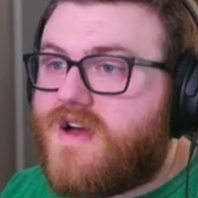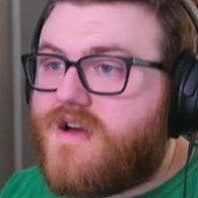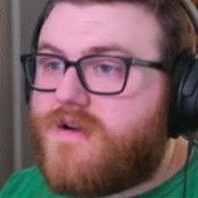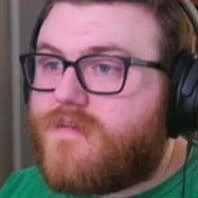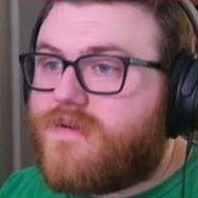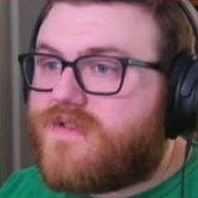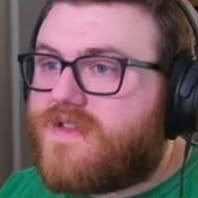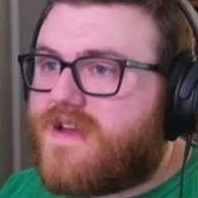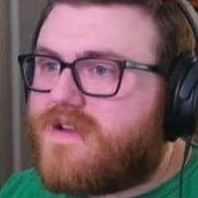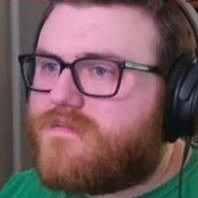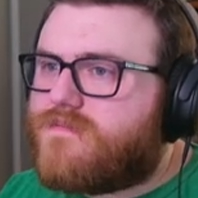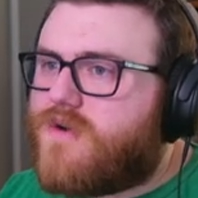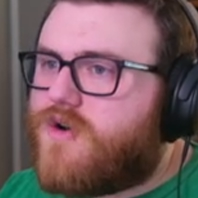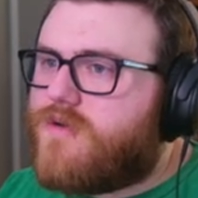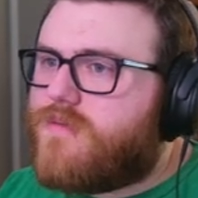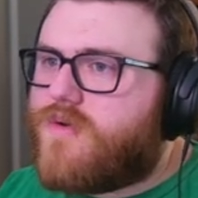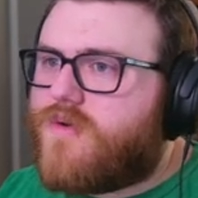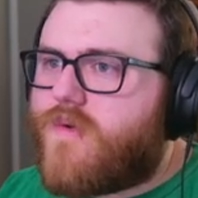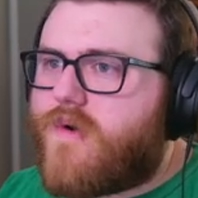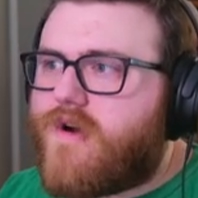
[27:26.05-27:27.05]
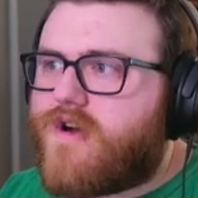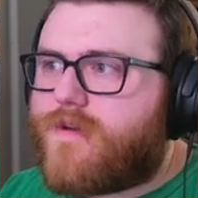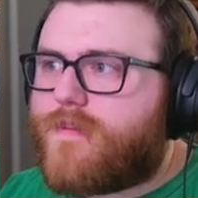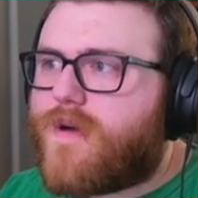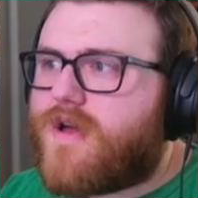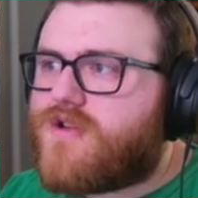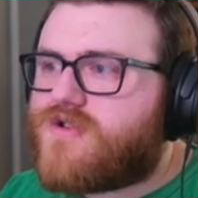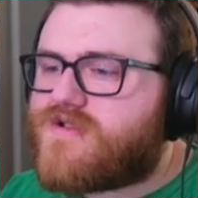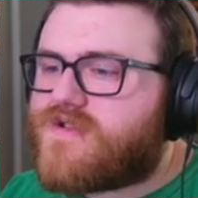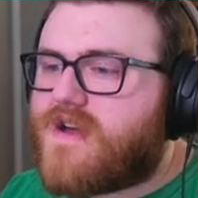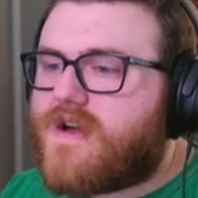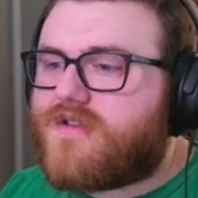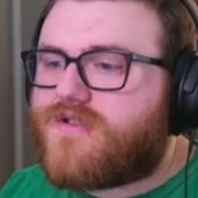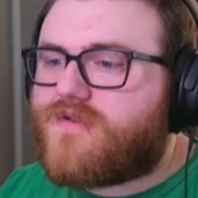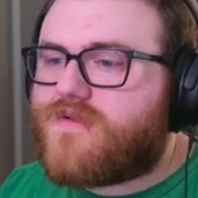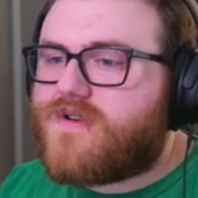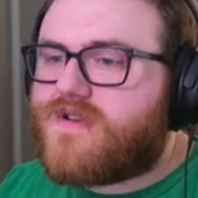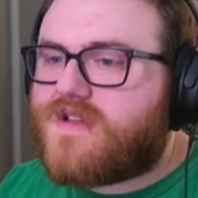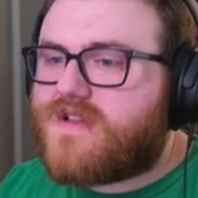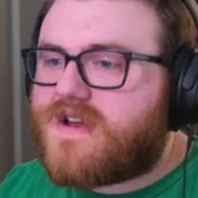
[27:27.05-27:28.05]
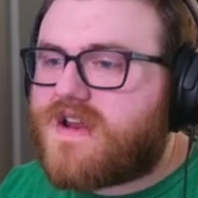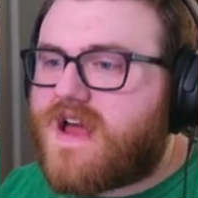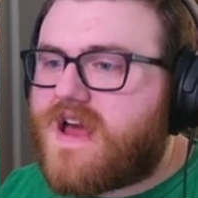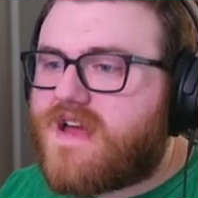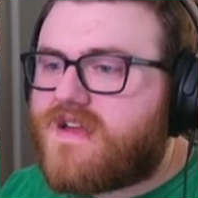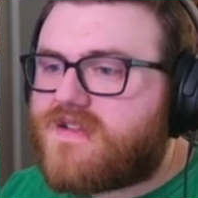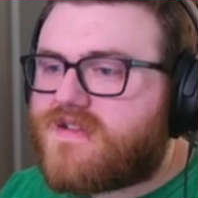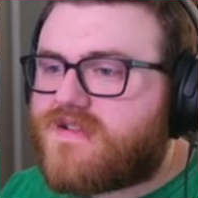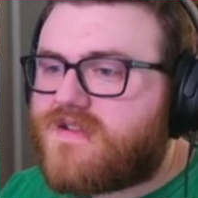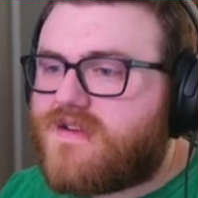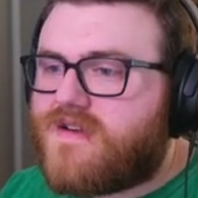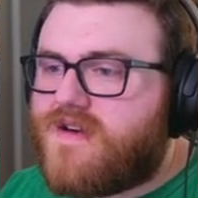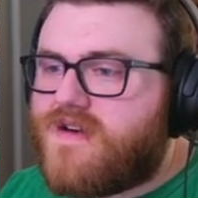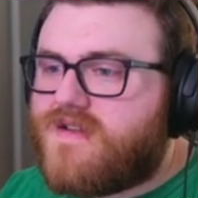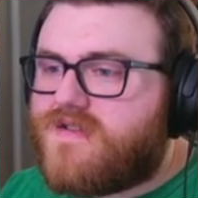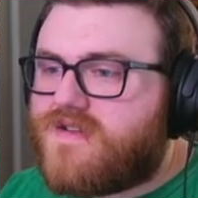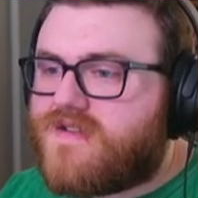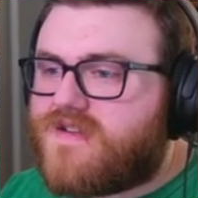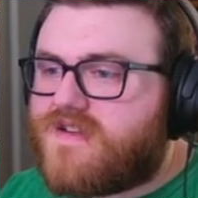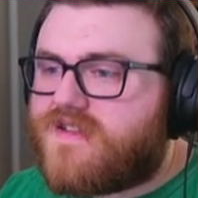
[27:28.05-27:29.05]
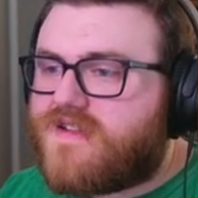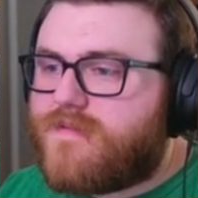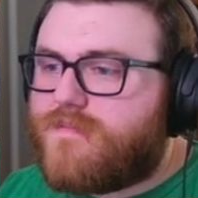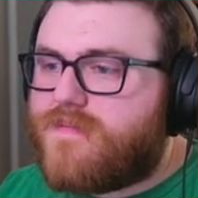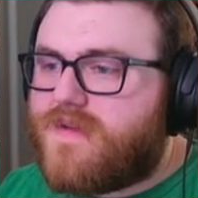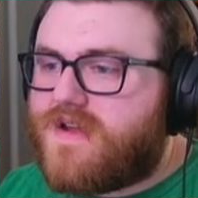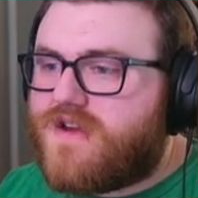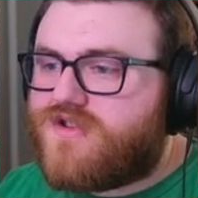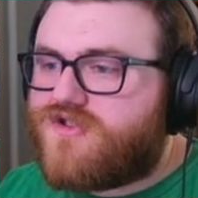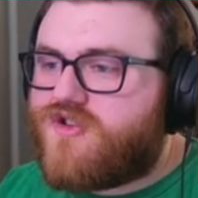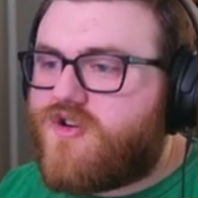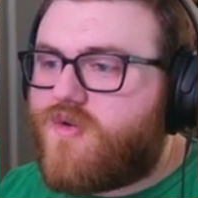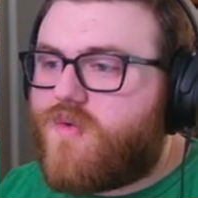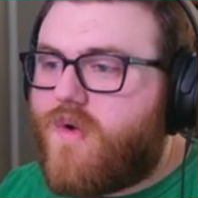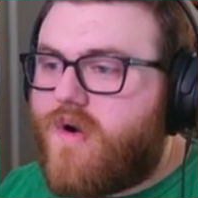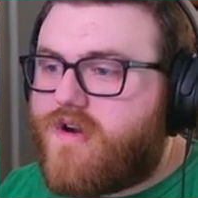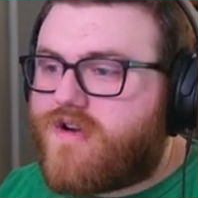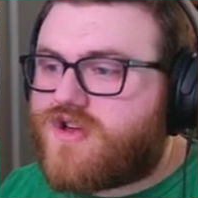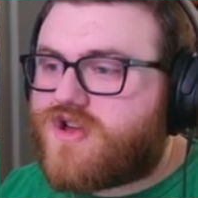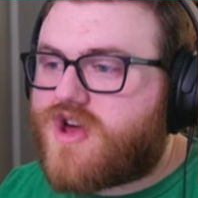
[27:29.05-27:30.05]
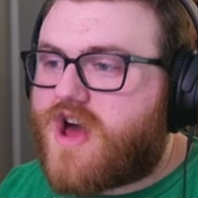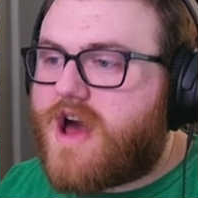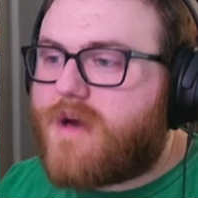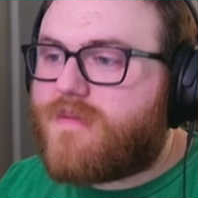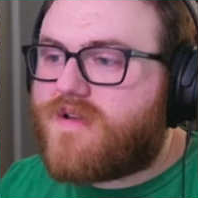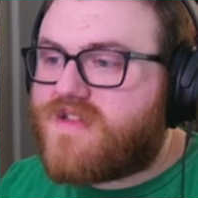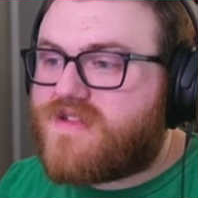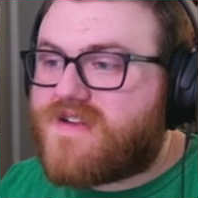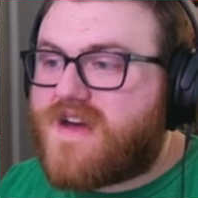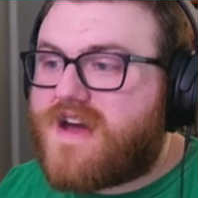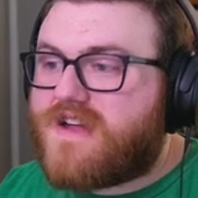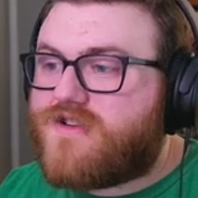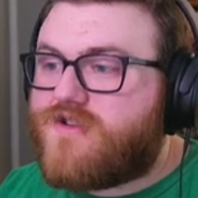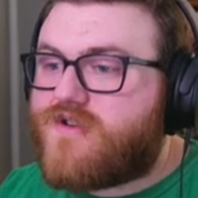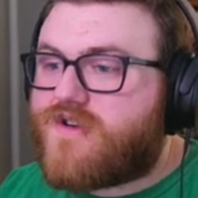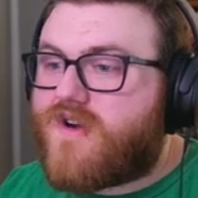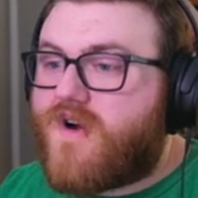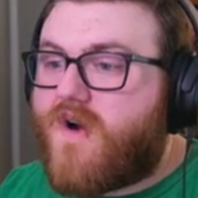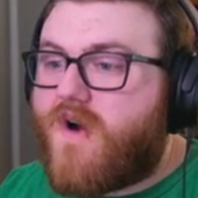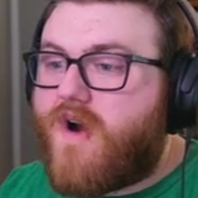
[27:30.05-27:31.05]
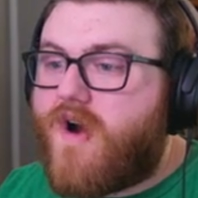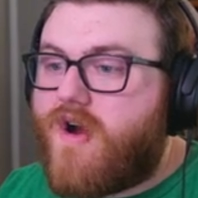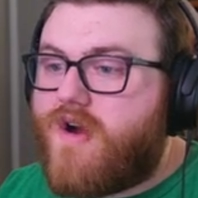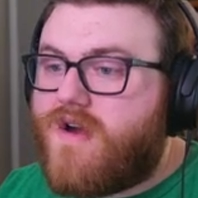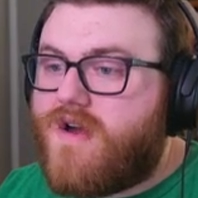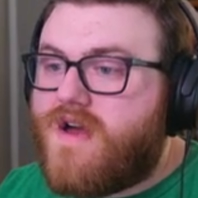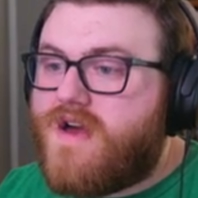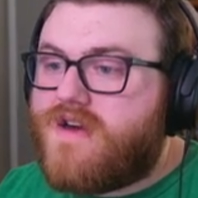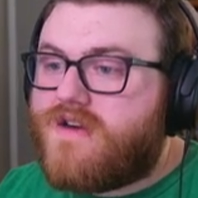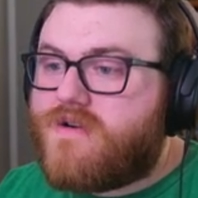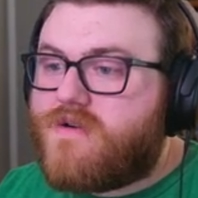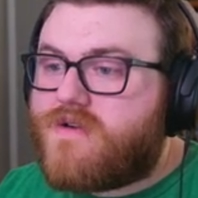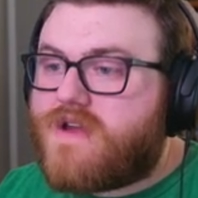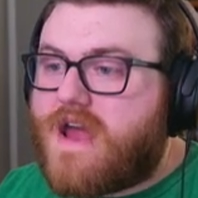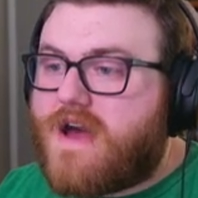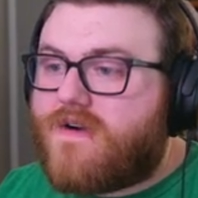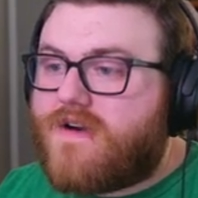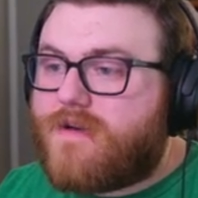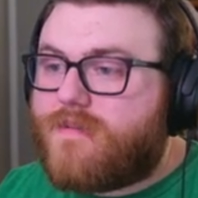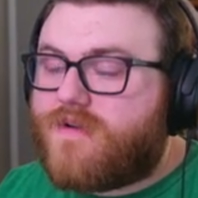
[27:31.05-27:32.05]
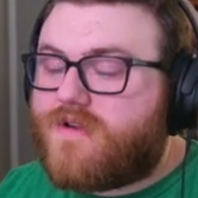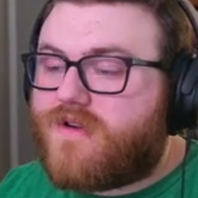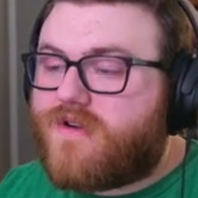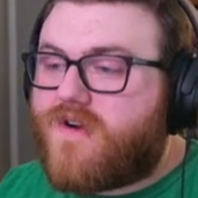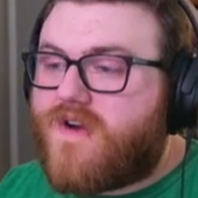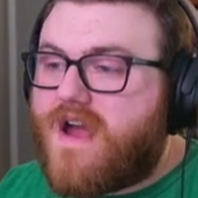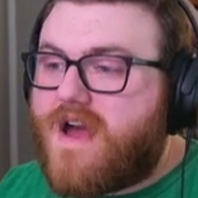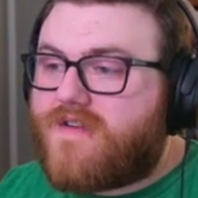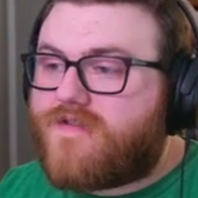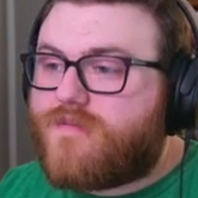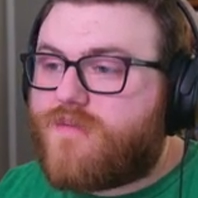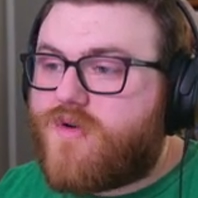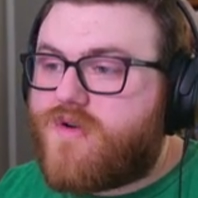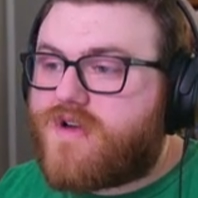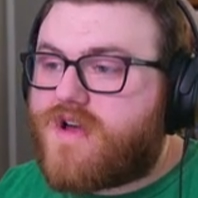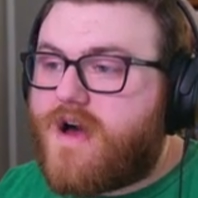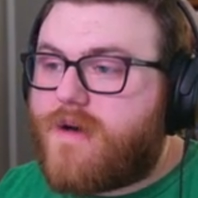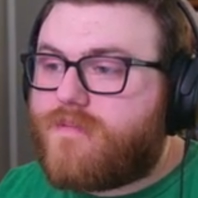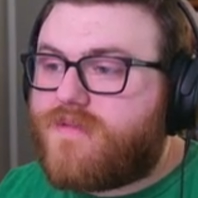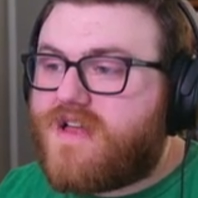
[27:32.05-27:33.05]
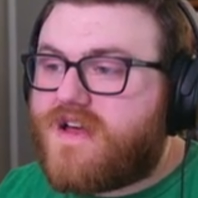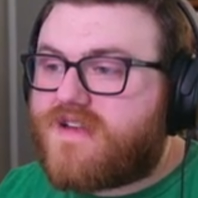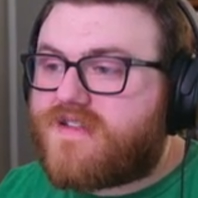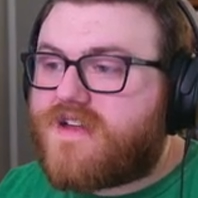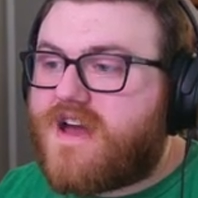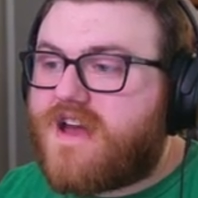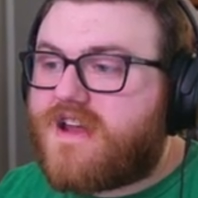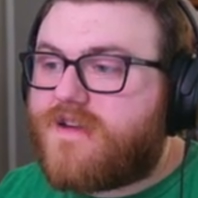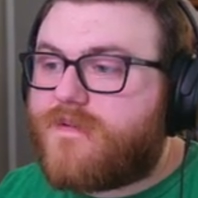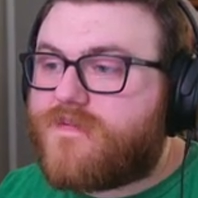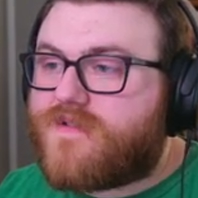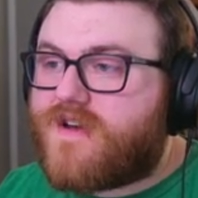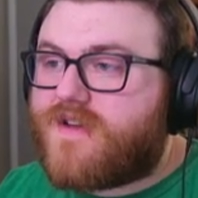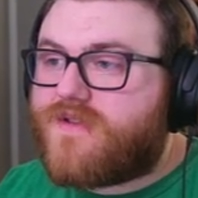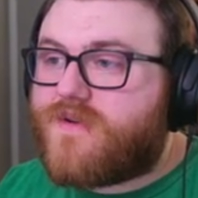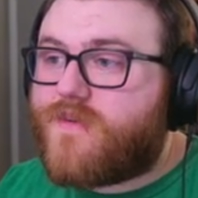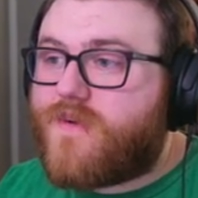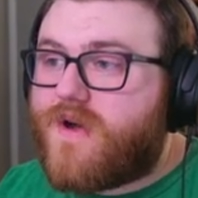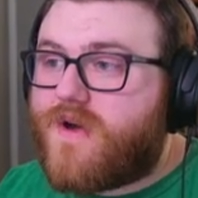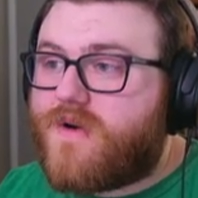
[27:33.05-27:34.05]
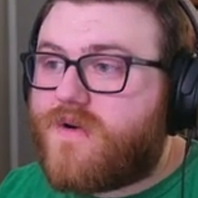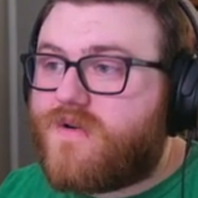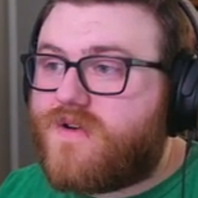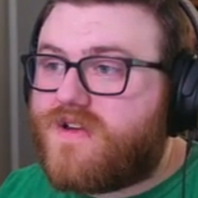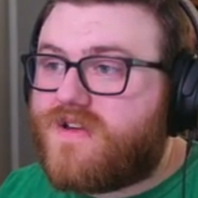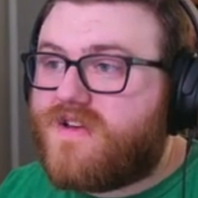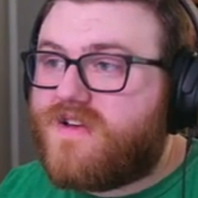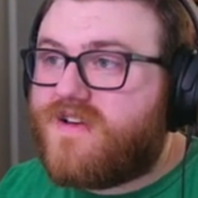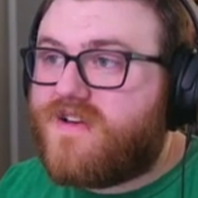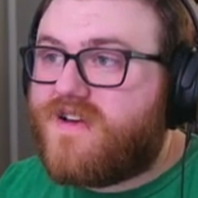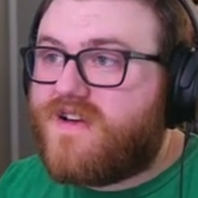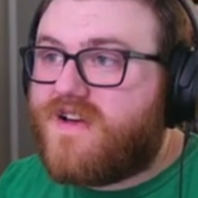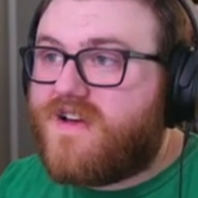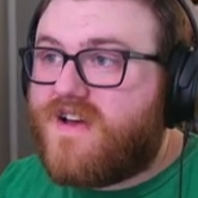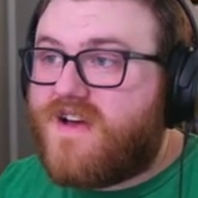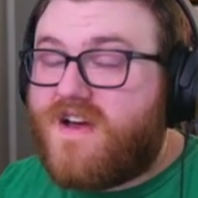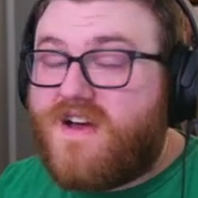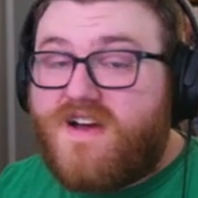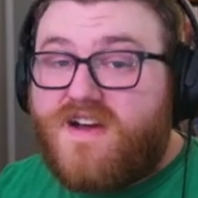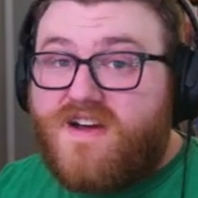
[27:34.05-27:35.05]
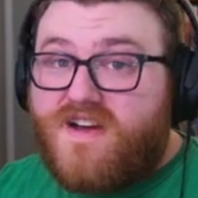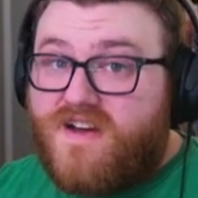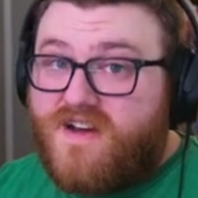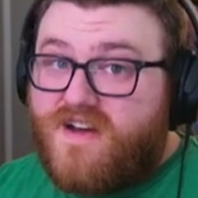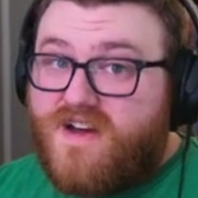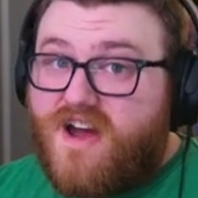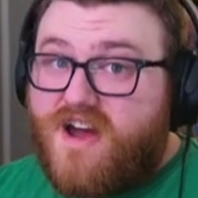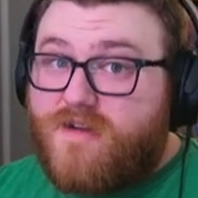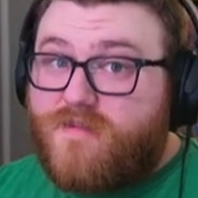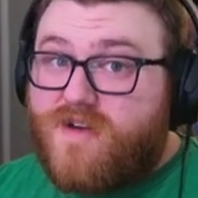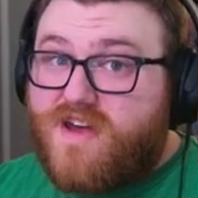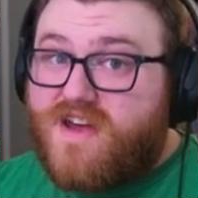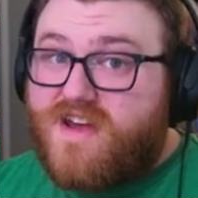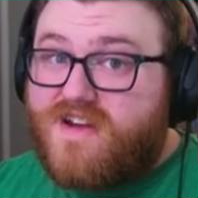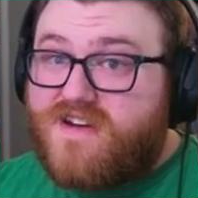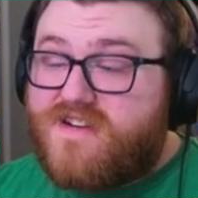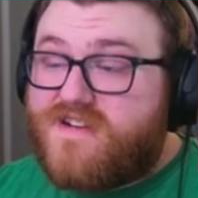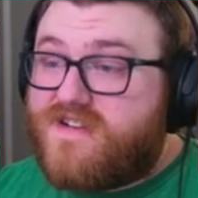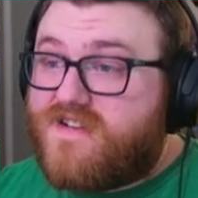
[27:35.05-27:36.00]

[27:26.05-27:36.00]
But that mobile workbench sounds really nice. This is a miniature workshop inside your car. You're now able to craft more complex items on the road. I mean...